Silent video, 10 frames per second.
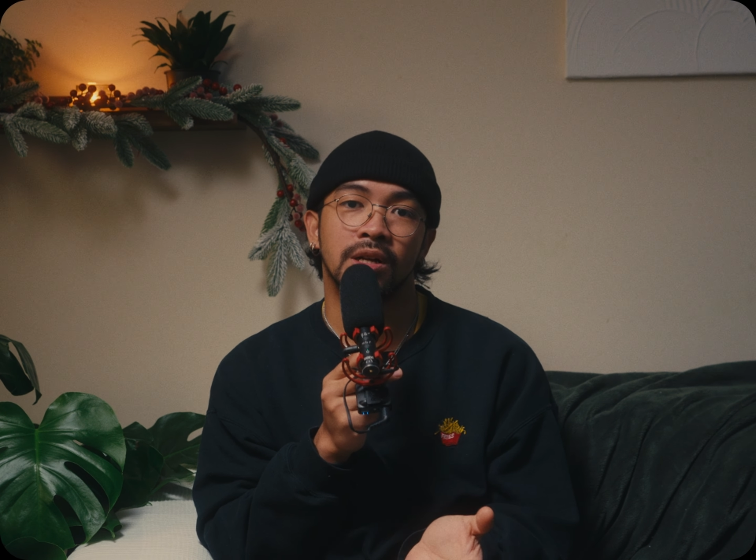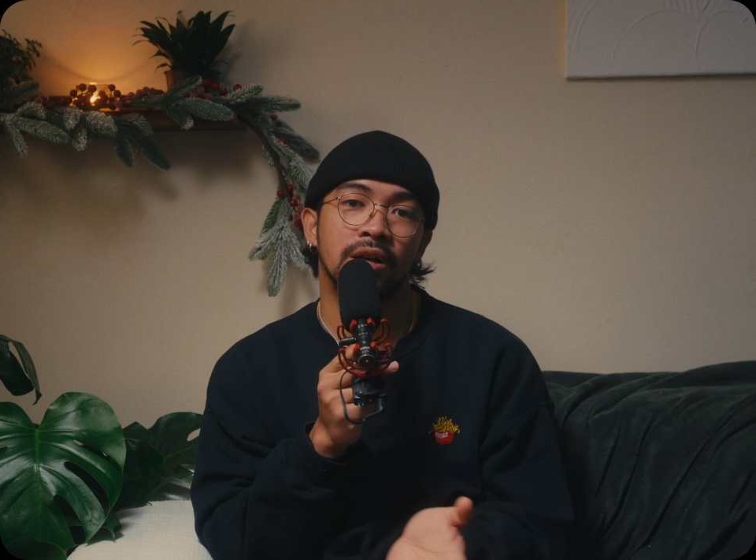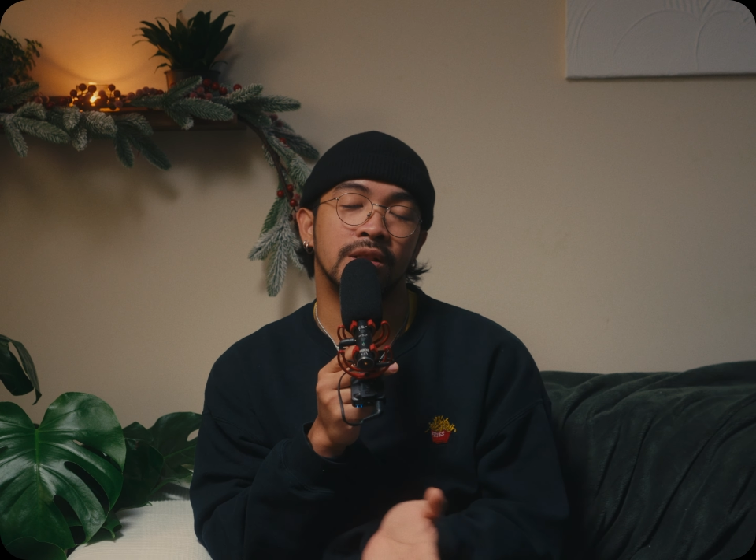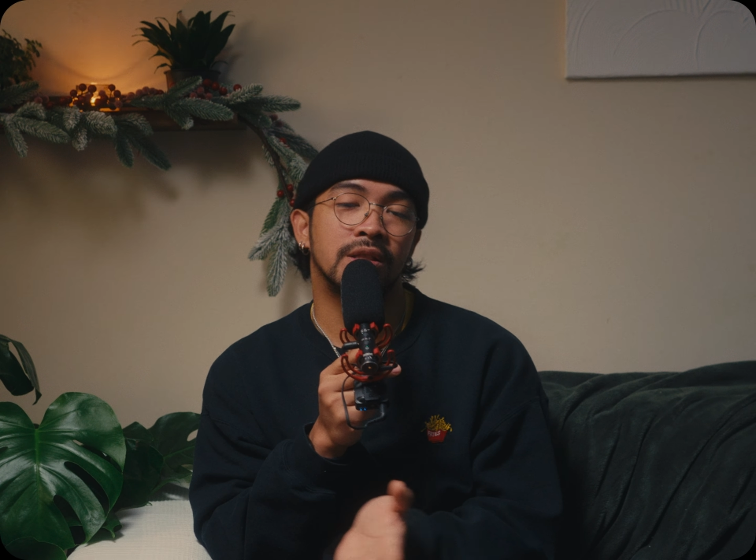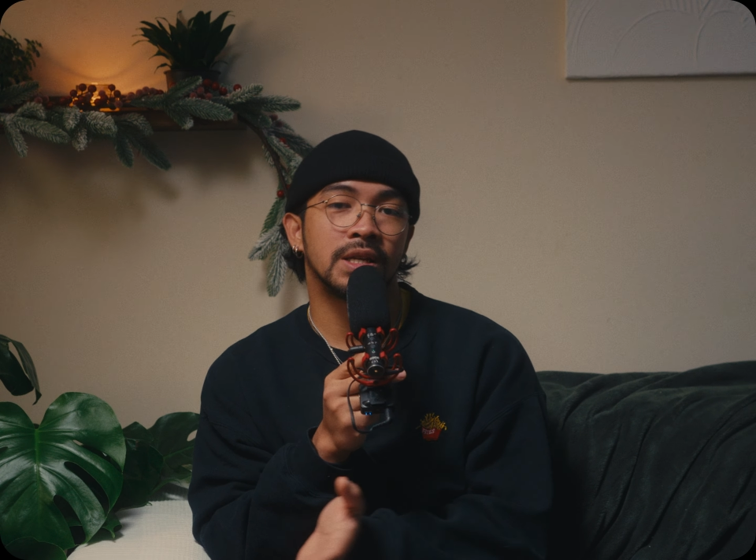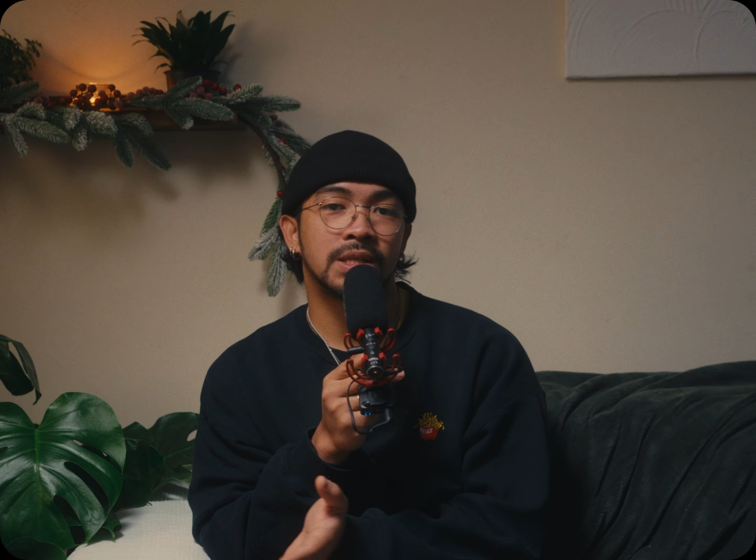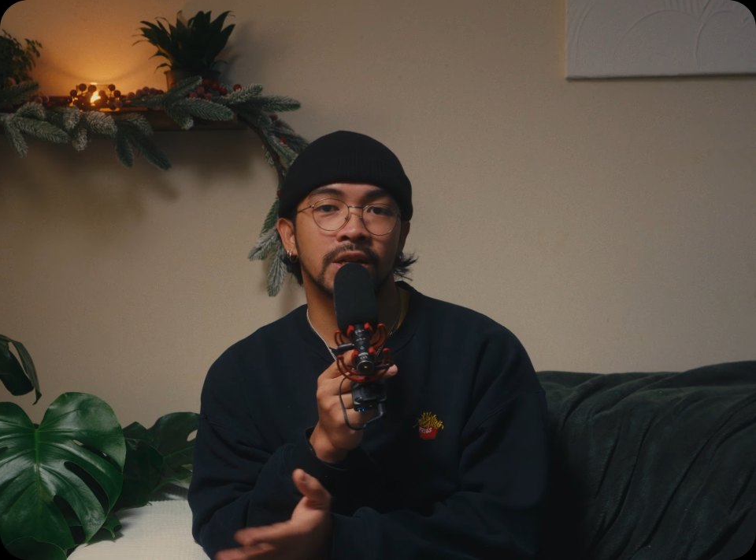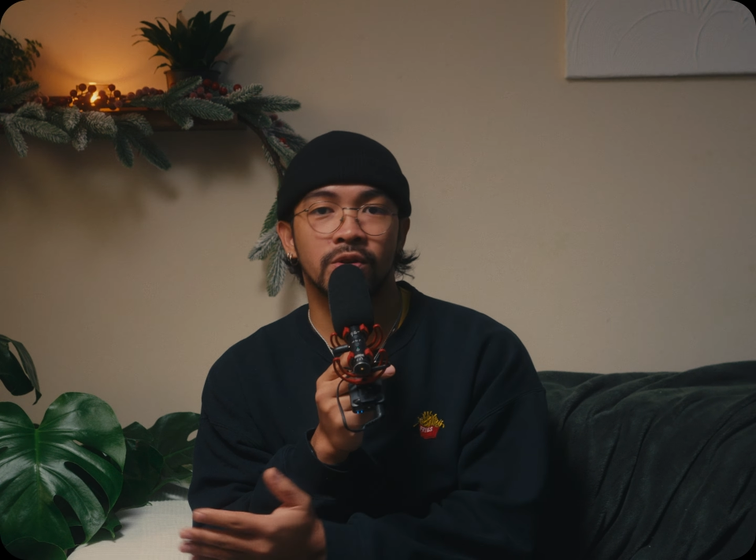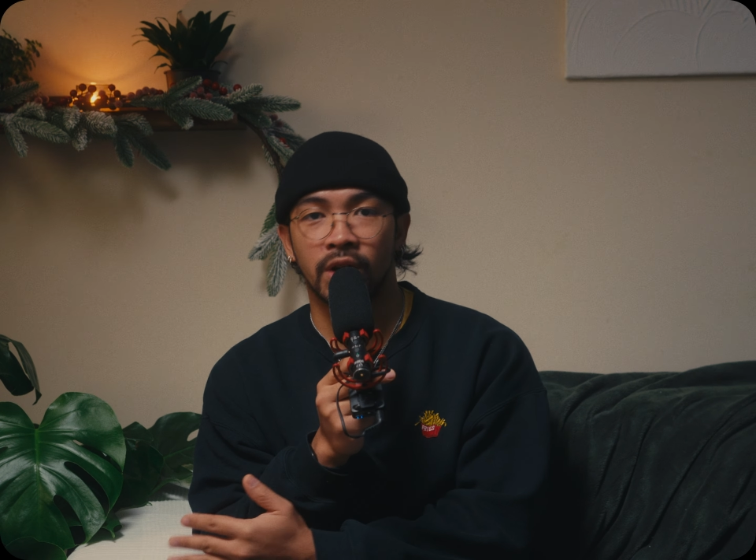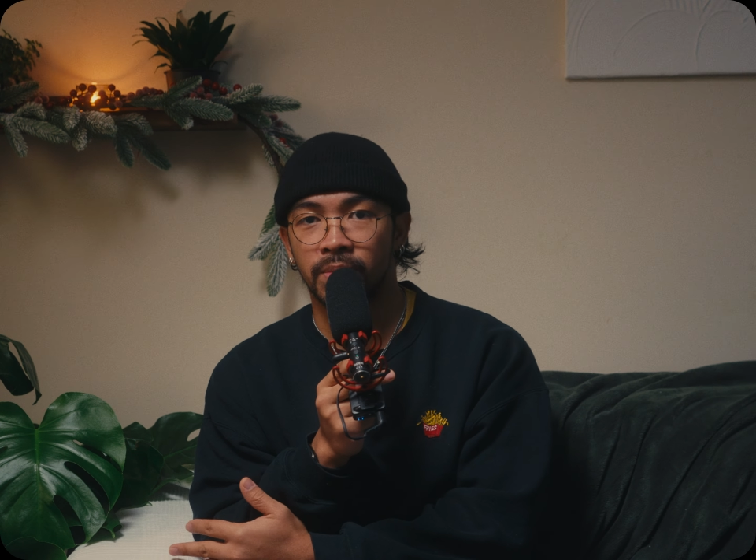other things
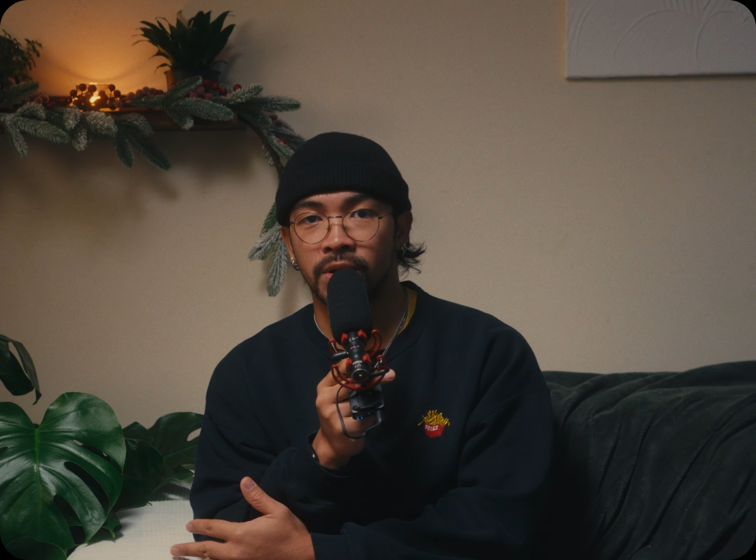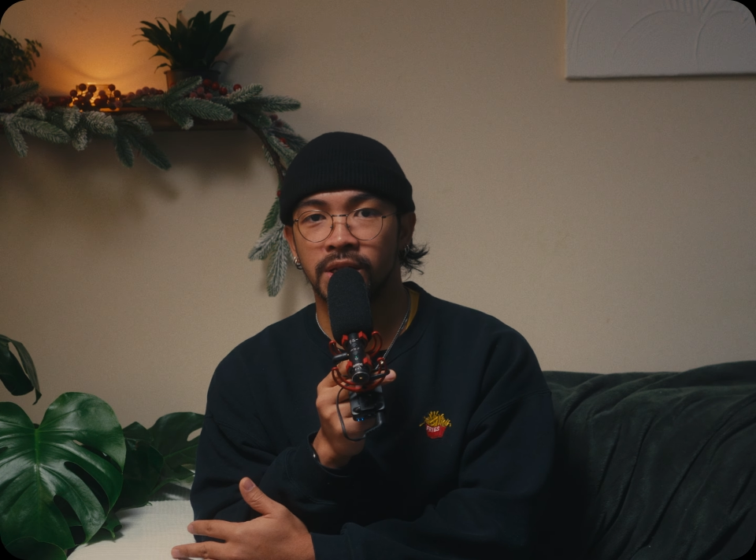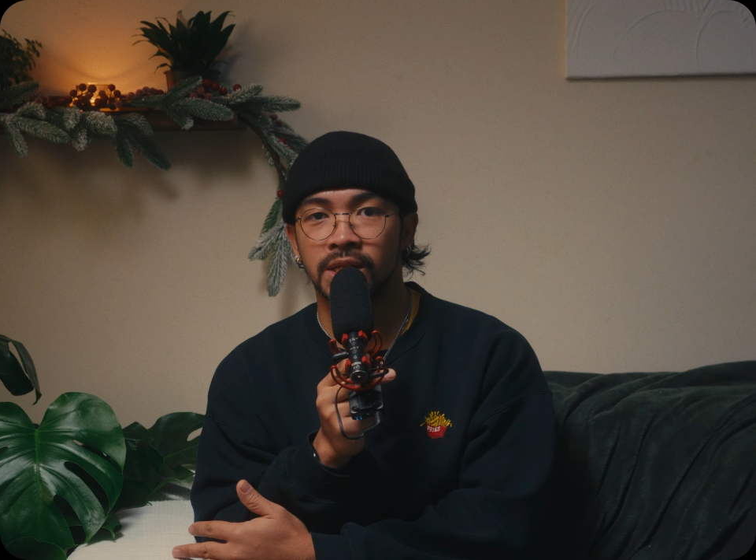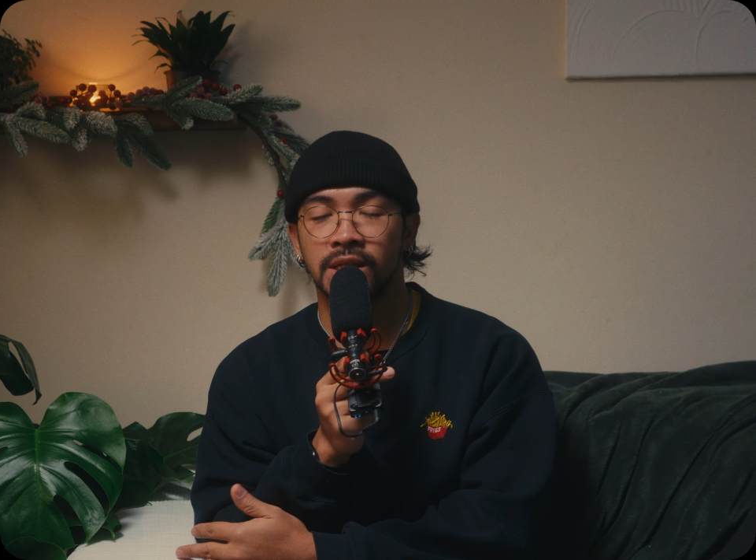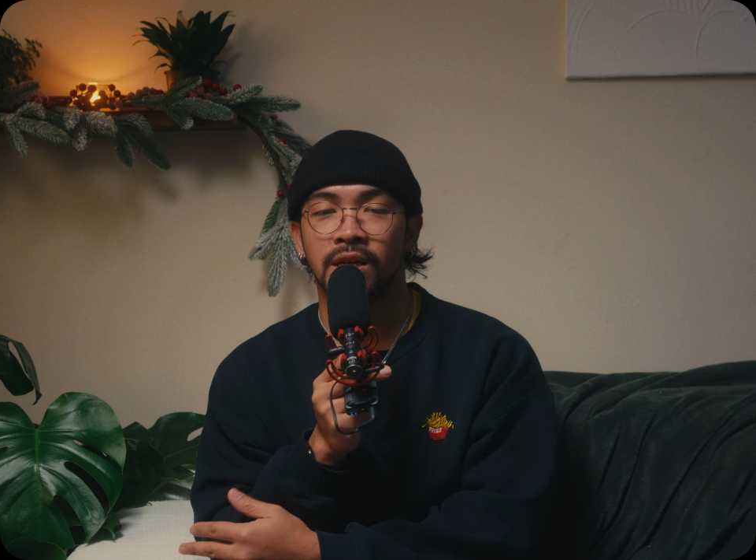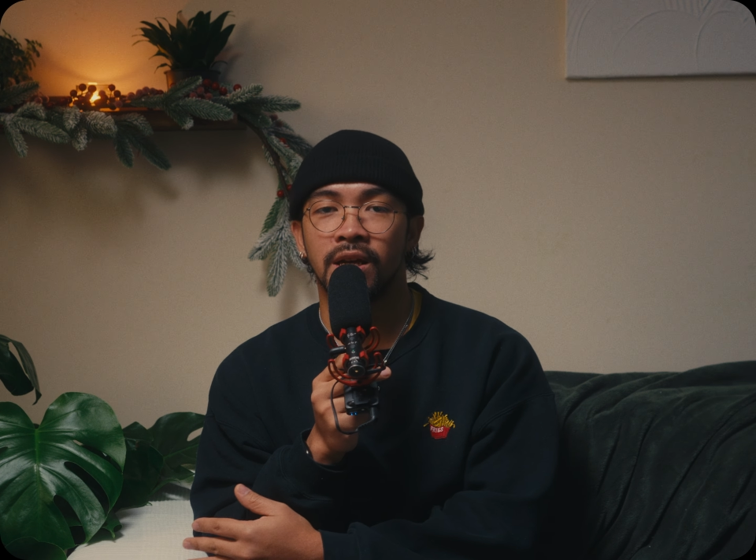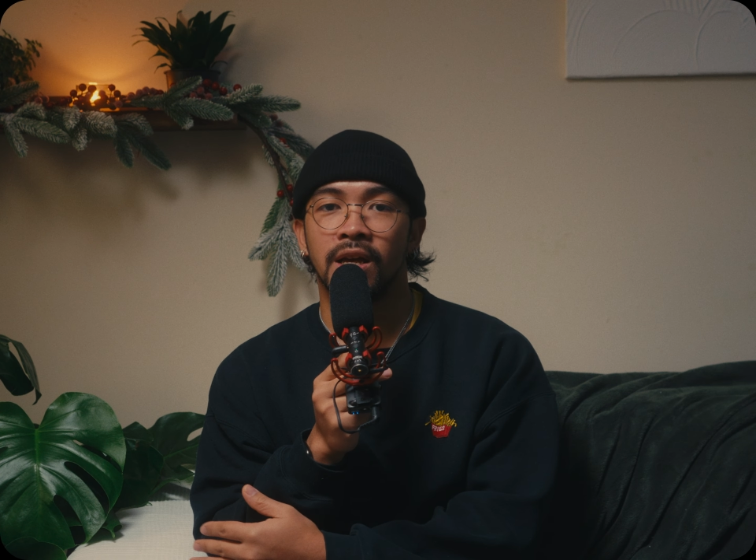like tripods.